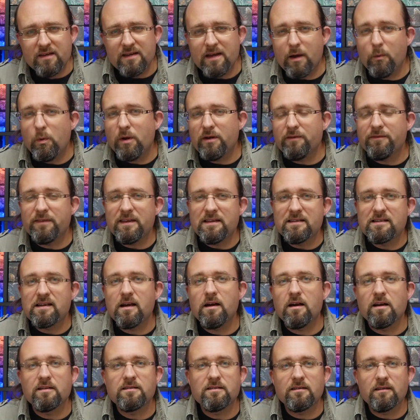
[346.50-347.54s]
Now, one of these
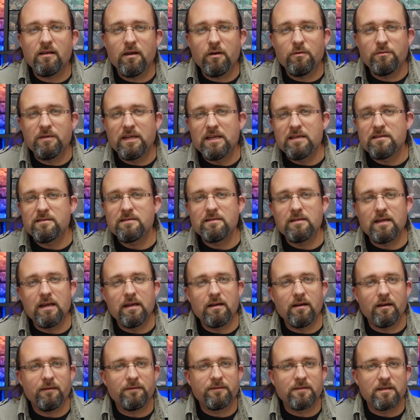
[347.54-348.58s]
cards alone isn't
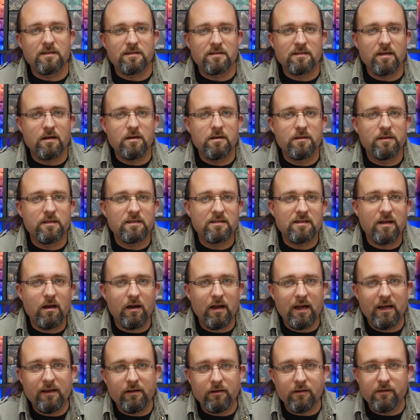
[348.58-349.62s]
enough to turn the
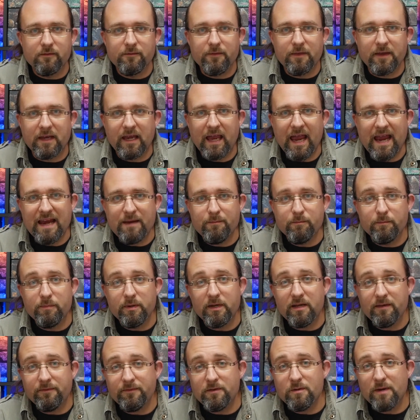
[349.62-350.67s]
tide of the game,
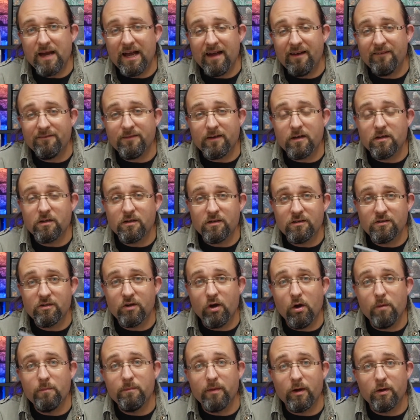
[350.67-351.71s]
but if you have a good
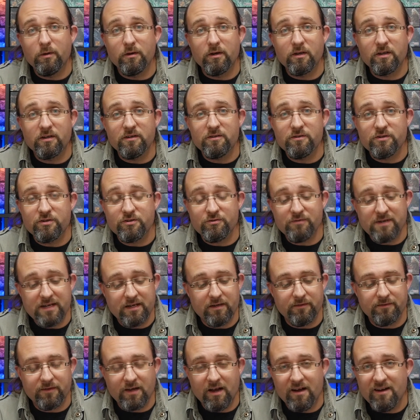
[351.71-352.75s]
combo, a good streak
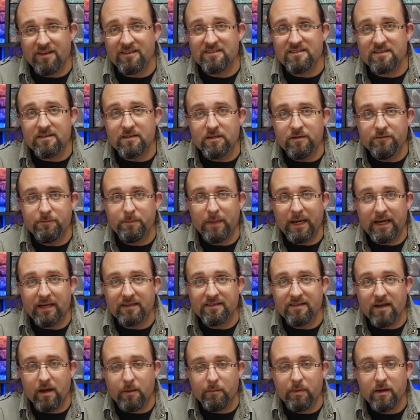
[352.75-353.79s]
of cards that you've
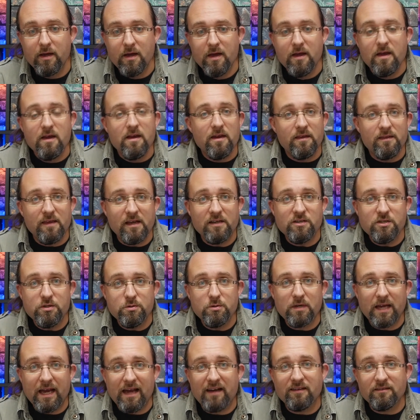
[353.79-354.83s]
picked up, then you
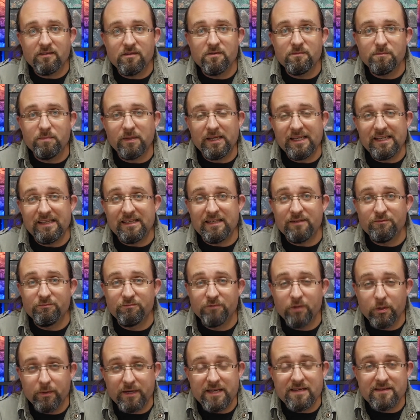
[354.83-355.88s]
can completely
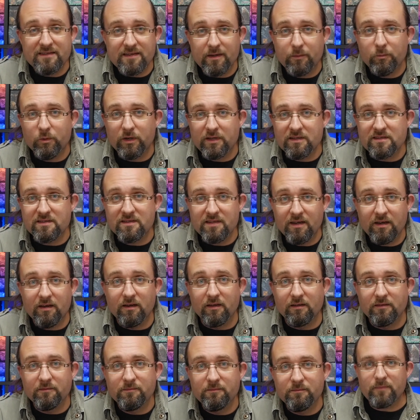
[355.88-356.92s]
ruin someone's
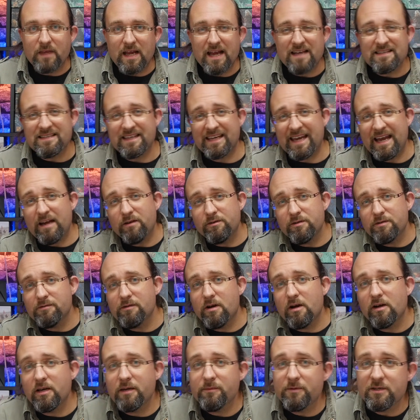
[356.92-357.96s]
turn. As a
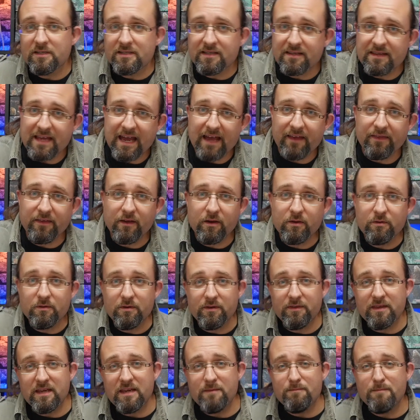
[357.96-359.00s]
counter-argument to that, though,
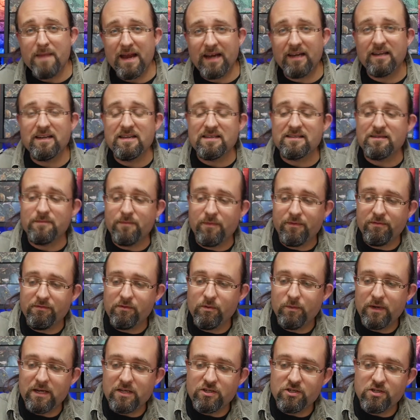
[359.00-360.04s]
the mechanism
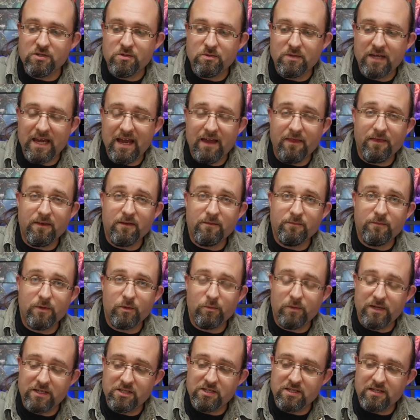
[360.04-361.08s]
through which you get them,
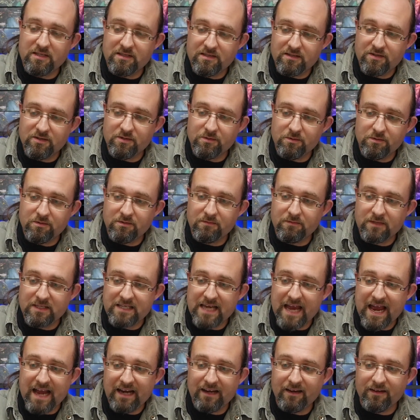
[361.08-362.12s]
which is to
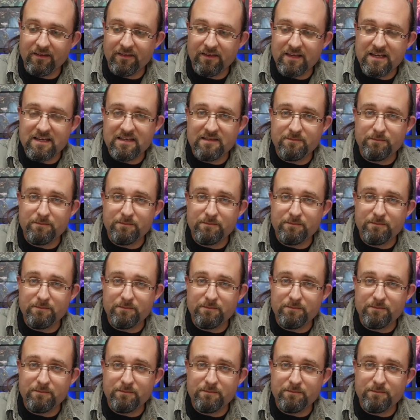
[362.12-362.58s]
tag these